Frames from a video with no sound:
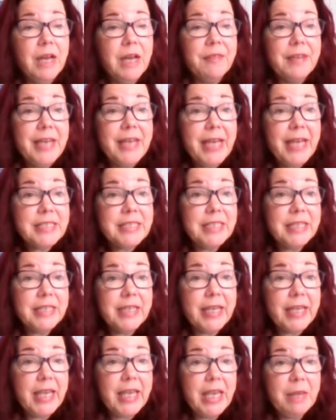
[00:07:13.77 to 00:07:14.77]
The next thing
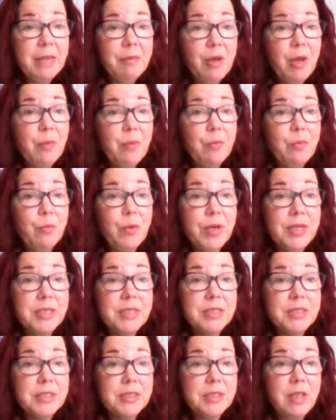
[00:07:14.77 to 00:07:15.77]
that came up
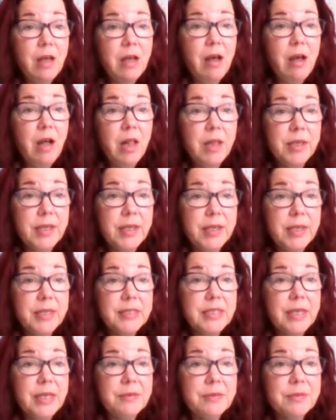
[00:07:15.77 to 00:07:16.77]
was the
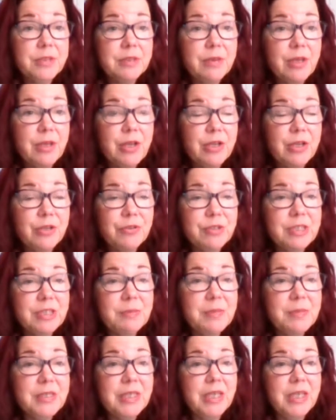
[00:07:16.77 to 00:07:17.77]
holidays.
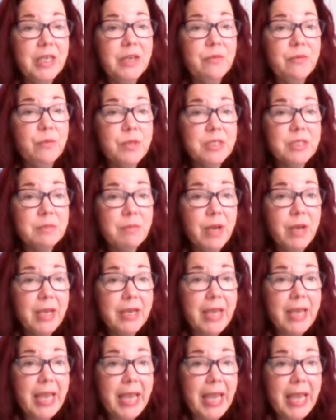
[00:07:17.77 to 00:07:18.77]
Christmas Eve was
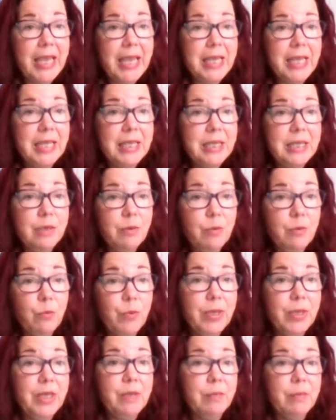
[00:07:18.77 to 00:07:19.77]
my 8th
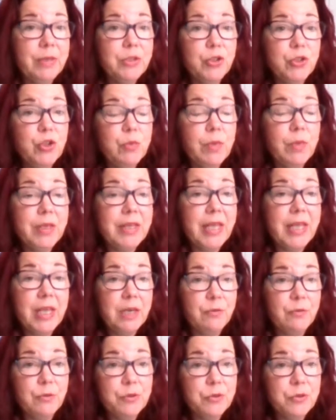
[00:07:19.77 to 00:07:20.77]
week, my 2-month
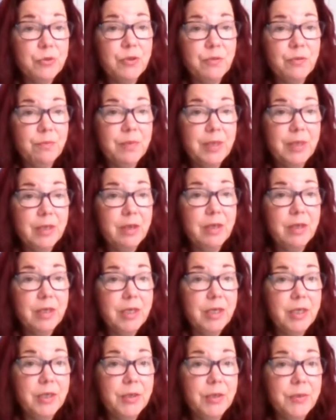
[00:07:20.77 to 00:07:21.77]
anniversary of being on
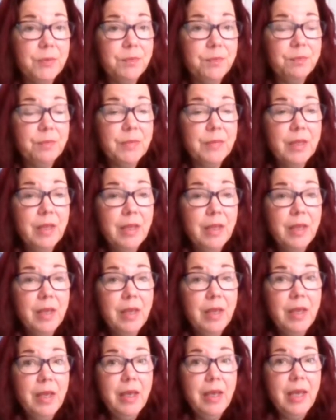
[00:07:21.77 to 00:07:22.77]
keto.
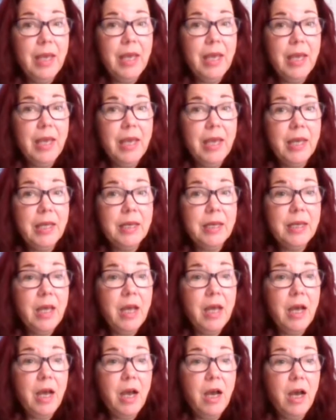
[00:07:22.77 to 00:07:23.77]
And
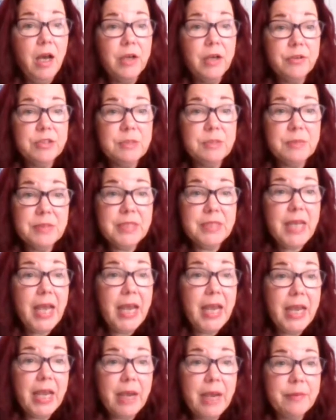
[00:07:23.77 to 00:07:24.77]
on Christmas
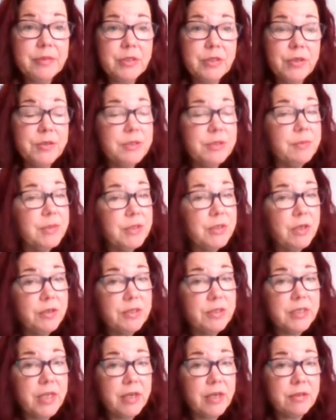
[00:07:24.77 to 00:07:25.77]
Day, I was going to my
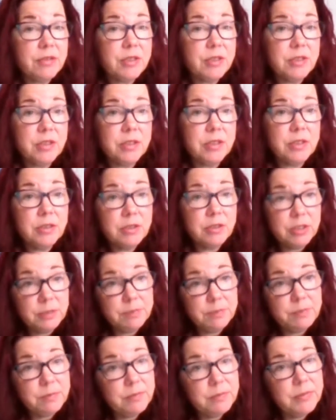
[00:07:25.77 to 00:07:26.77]
daughter's house to,
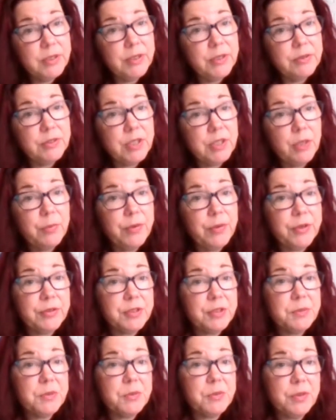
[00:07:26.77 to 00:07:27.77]
celebrate
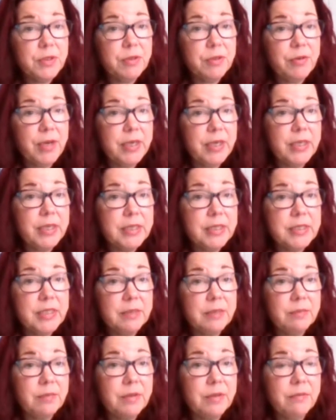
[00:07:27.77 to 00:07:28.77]
Christmas with the grandkids
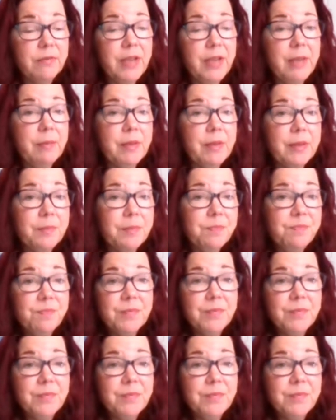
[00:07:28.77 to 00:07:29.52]
and the family.